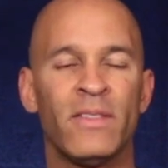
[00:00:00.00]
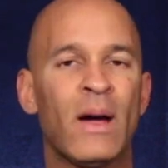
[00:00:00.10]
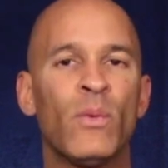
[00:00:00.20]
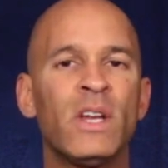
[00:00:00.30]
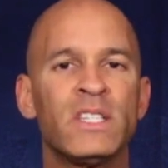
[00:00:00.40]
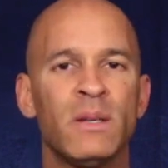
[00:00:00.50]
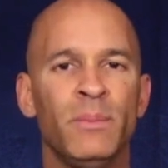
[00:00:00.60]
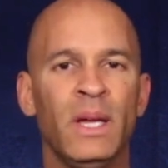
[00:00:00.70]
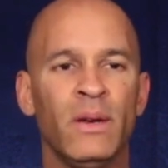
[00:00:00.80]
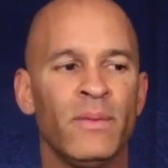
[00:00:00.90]
Now, what does it
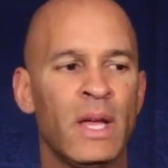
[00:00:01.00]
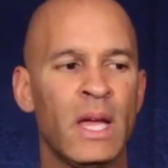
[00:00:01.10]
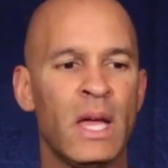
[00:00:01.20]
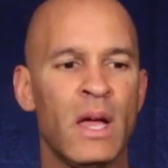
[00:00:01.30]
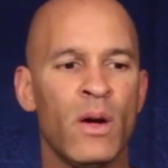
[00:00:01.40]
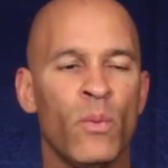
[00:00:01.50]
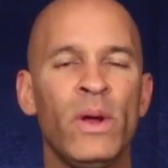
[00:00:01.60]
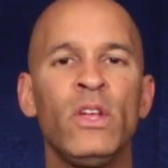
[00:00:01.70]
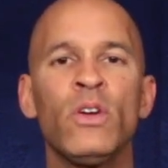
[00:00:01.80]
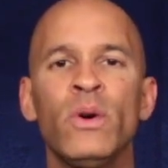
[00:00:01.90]
mean?
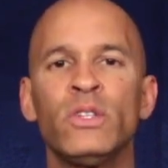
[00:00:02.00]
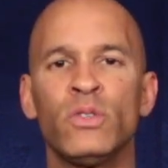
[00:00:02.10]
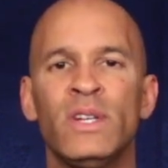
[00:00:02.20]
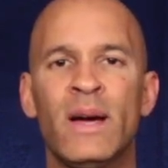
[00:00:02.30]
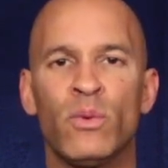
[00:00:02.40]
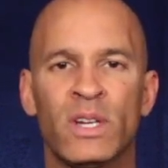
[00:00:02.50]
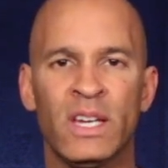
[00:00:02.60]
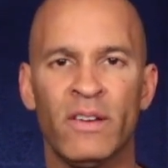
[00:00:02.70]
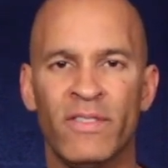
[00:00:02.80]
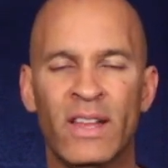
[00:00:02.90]
When you go into a
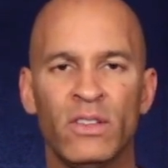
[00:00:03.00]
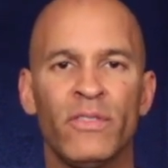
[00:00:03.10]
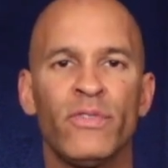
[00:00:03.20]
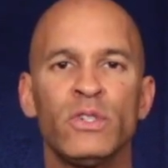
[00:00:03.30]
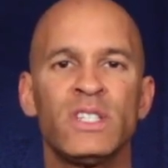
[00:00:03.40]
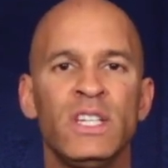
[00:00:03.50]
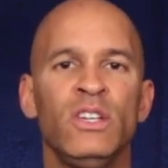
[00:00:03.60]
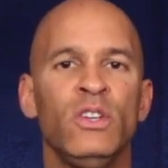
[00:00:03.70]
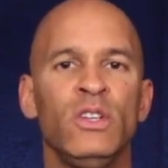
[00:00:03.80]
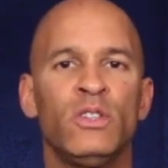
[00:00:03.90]
networking event, the first
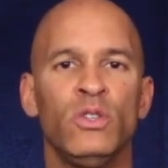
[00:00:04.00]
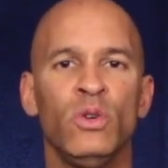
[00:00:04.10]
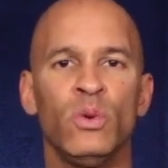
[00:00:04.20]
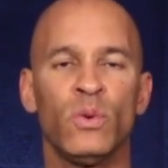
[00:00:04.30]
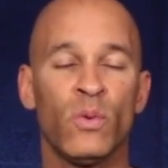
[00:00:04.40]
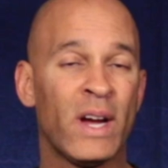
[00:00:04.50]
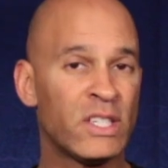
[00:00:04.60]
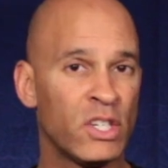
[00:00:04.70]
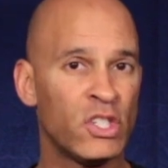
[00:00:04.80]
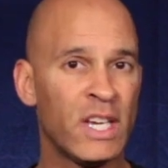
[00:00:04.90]
thing you need to do, what I
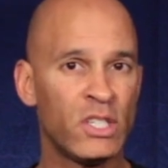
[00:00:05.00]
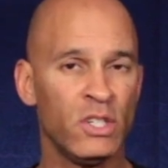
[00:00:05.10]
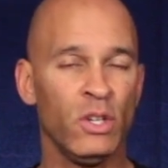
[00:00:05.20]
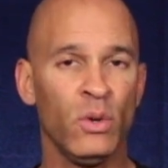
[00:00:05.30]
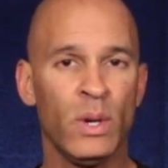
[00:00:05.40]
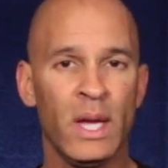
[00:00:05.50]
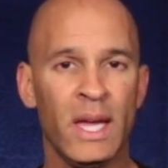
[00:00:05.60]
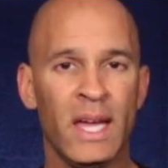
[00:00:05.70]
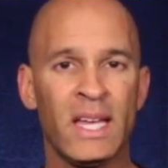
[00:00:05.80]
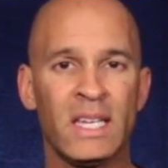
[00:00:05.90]
suggest you do,
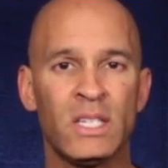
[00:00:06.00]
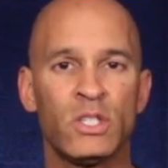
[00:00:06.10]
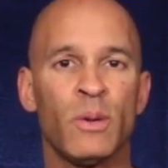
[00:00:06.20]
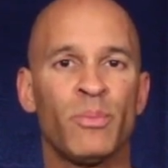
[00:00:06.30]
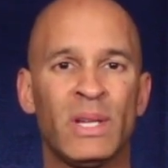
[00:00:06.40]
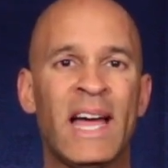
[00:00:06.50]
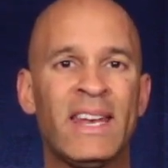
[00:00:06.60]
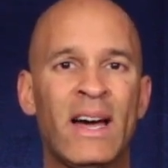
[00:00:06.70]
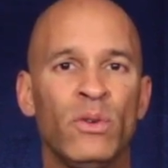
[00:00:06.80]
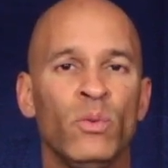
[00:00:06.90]
is to
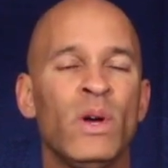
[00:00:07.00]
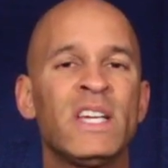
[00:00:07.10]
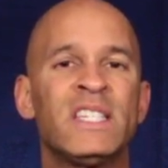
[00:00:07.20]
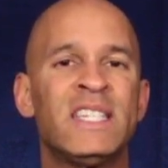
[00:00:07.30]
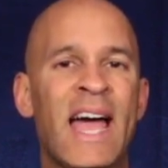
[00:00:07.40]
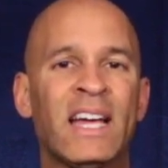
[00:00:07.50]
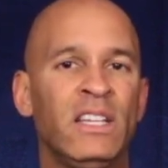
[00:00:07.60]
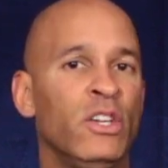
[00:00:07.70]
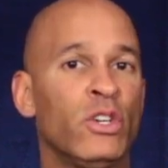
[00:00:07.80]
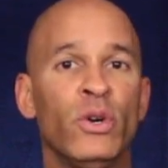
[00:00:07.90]
plan out what
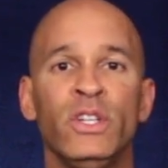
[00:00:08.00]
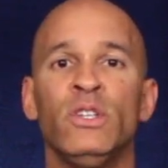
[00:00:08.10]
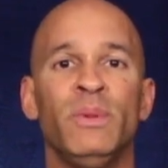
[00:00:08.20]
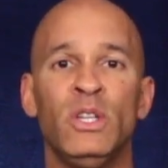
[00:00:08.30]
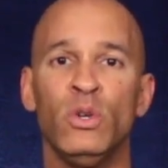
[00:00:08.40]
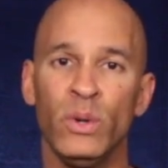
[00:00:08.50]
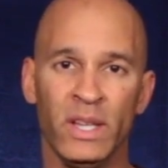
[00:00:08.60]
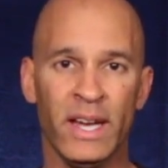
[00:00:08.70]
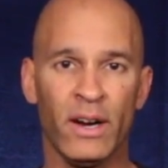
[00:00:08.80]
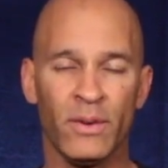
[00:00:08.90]
exactly you're going to be
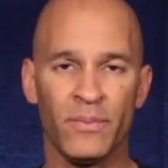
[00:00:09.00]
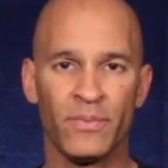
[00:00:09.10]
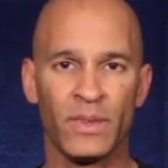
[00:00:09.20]
doing there.